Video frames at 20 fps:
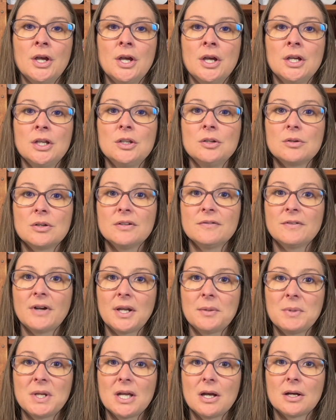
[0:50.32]
You can find
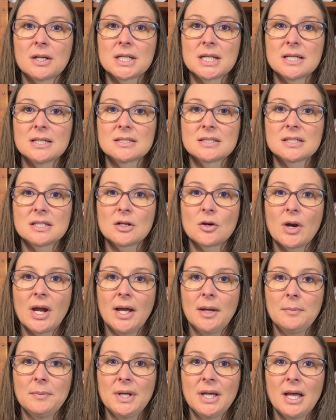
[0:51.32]
me on
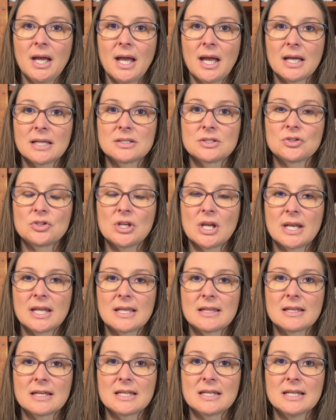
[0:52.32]
Instagram as Jenny
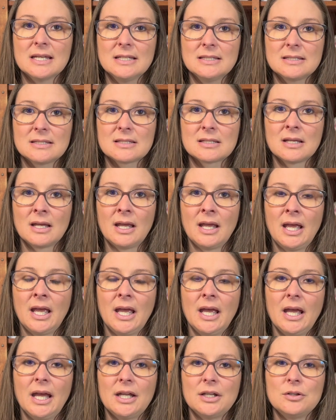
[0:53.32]
Lee Knits,
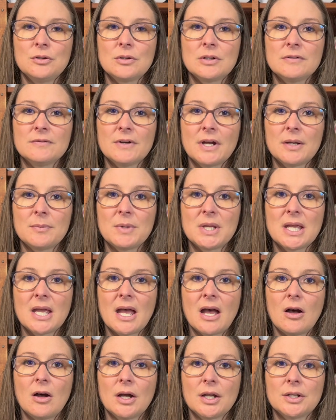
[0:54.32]
and you can find me
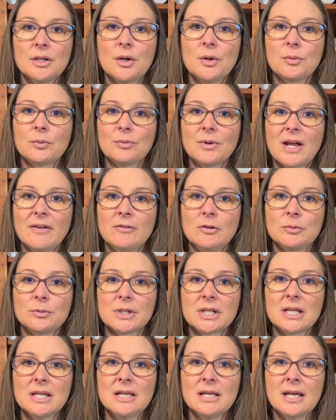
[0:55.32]
on
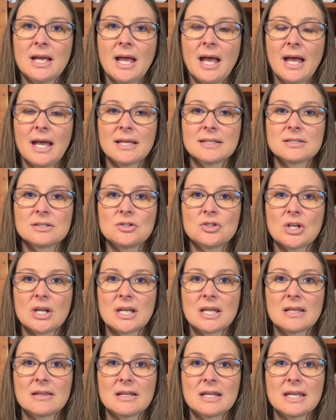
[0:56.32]
Ravelry as Jenny
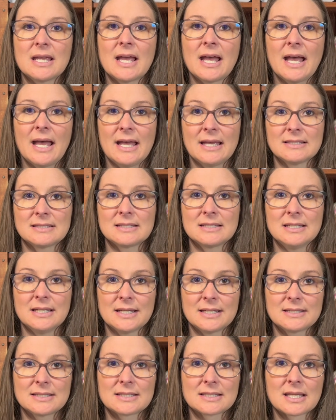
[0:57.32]
Lee S
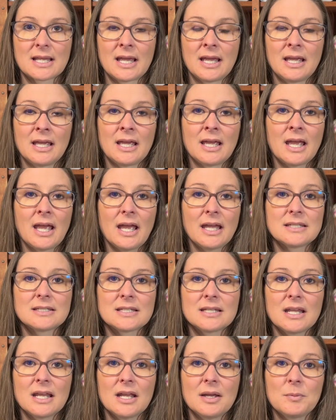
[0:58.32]
Knits. And
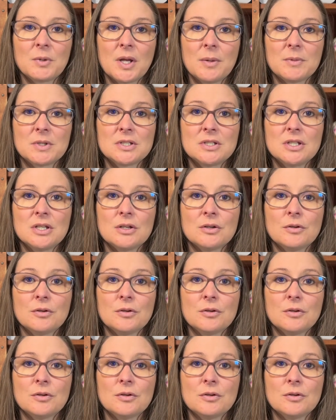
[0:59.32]
today I'm coming to you